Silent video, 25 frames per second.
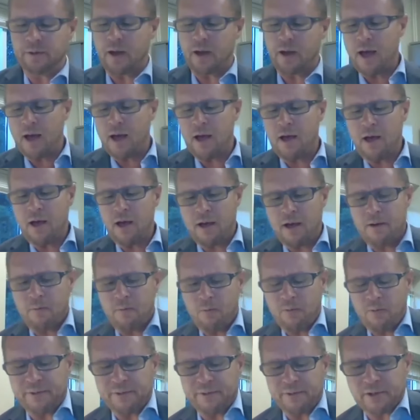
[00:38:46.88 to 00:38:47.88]
Uh,
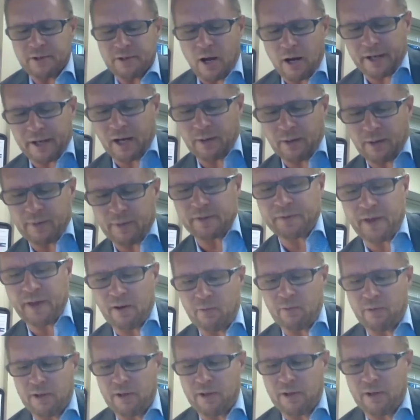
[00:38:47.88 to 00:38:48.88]
we've been talking about
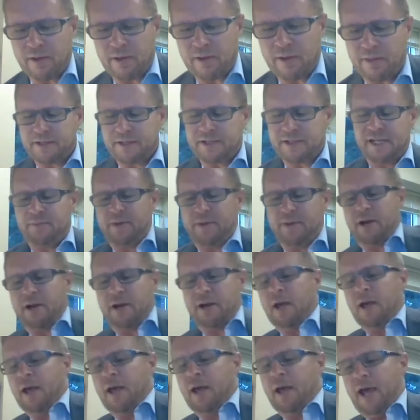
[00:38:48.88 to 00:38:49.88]
that with the team
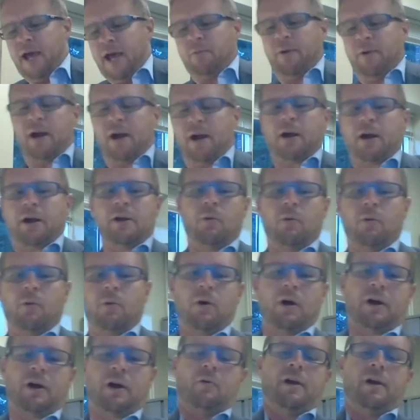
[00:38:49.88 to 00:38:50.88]
here, and we are going to
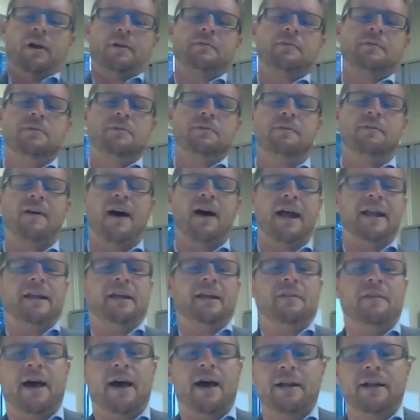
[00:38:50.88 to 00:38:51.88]
work with
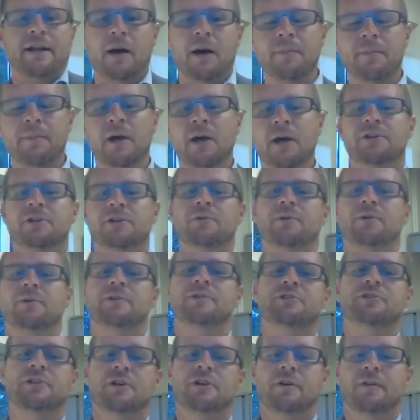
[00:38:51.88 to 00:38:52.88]
dividing that up to
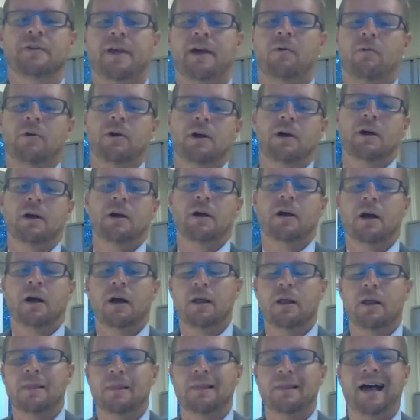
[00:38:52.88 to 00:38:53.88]
ensure that we're
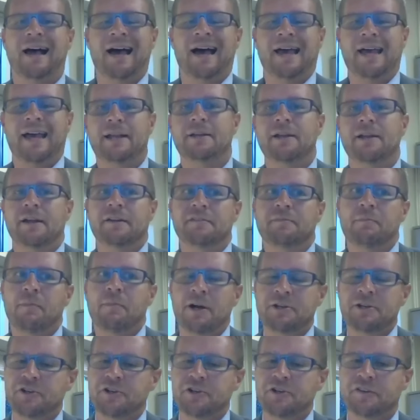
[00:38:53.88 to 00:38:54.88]
aligned as
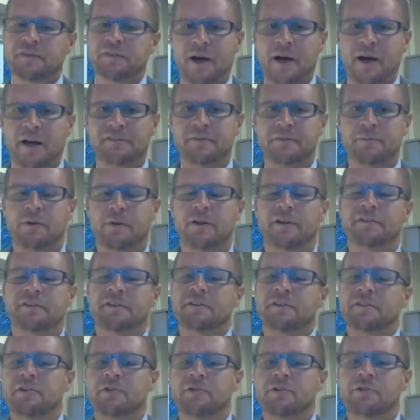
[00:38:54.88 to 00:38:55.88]
much as possible as
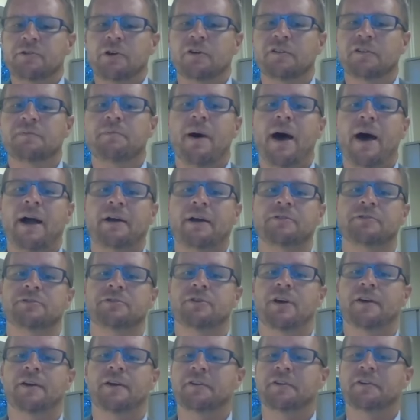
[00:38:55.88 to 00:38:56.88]
the student goes back
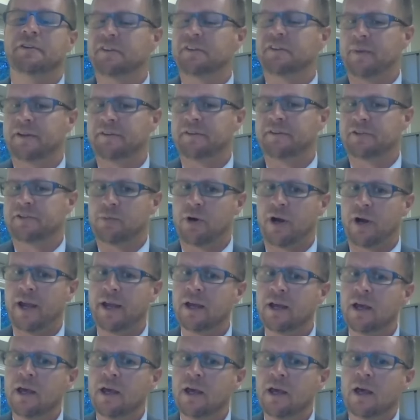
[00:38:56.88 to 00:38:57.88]
to at the semester
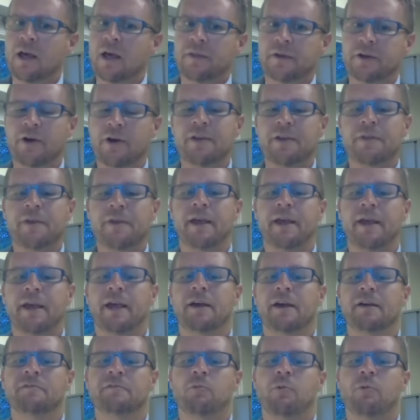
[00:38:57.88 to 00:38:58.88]
break. The great thing
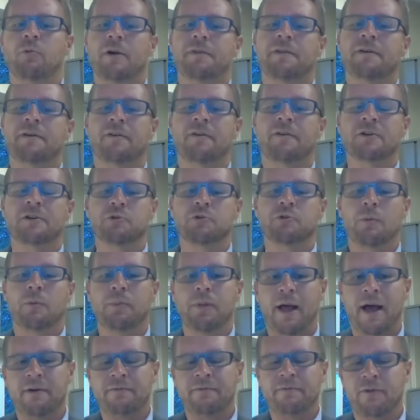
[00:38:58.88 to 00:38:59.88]
is with the virtual
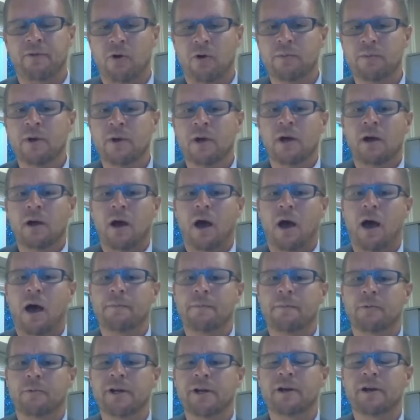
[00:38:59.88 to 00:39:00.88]
platform,
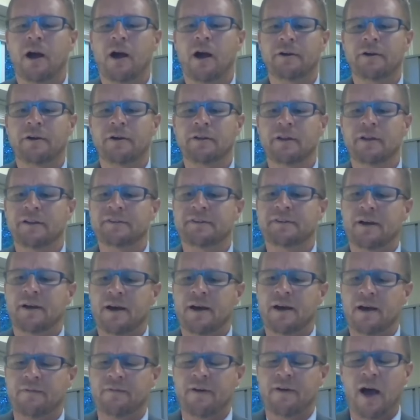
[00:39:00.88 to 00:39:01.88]
um, regardless
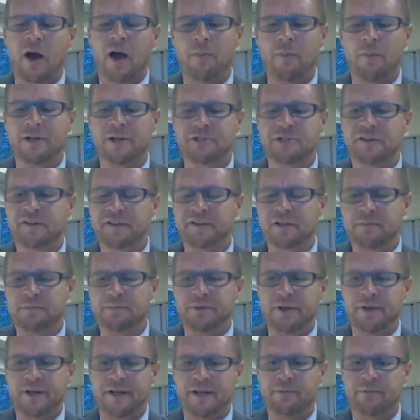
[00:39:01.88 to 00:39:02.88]
of how much is
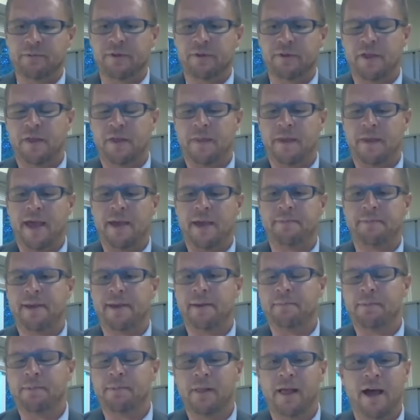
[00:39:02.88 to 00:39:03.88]
completed within the
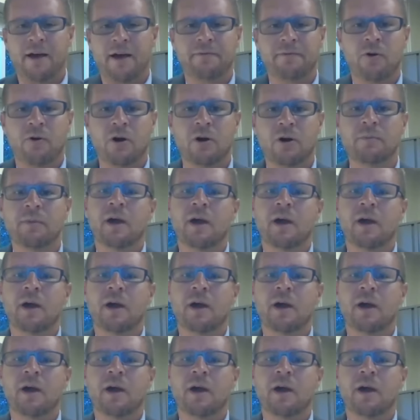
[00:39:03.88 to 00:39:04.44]
AP platform,